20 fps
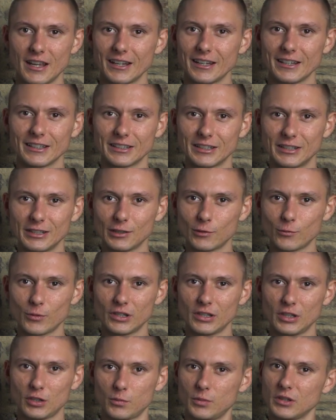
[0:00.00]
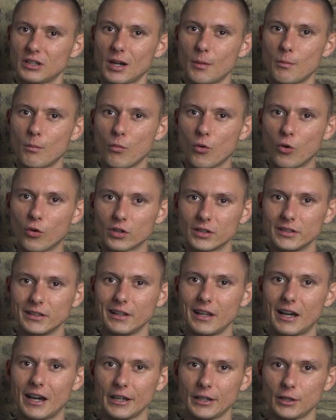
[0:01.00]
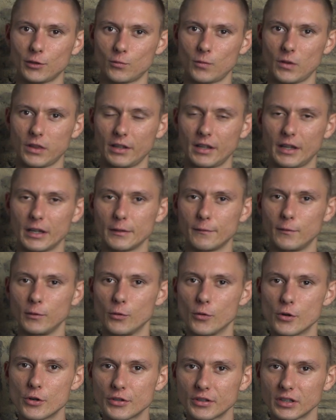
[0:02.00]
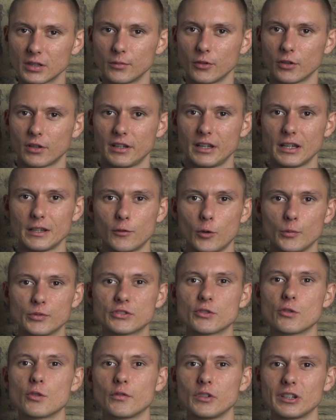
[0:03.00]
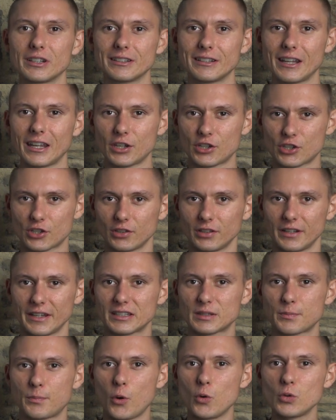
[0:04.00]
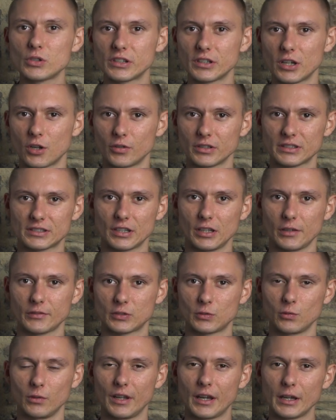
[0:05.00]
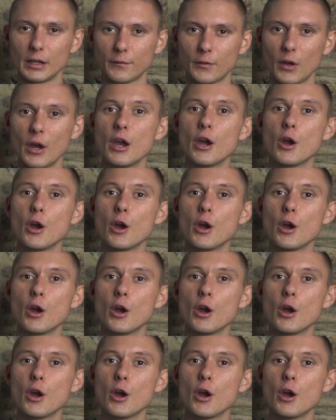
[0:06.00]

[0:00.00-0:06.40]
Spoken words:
And here we need to become more aligned with life, learning about life, observing nature, exposing ourselves to life,